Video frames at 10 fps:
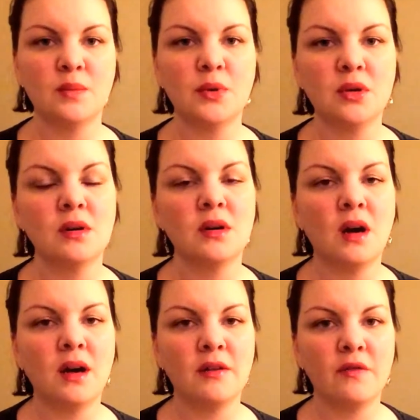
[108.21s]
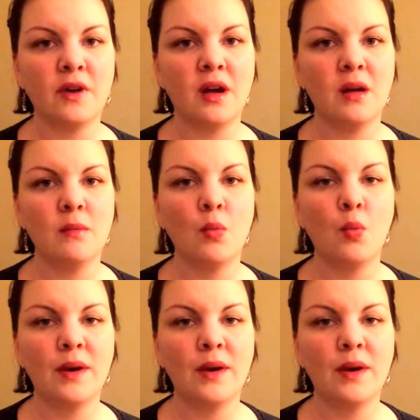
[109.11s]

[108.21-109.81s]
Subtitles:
the Puragon from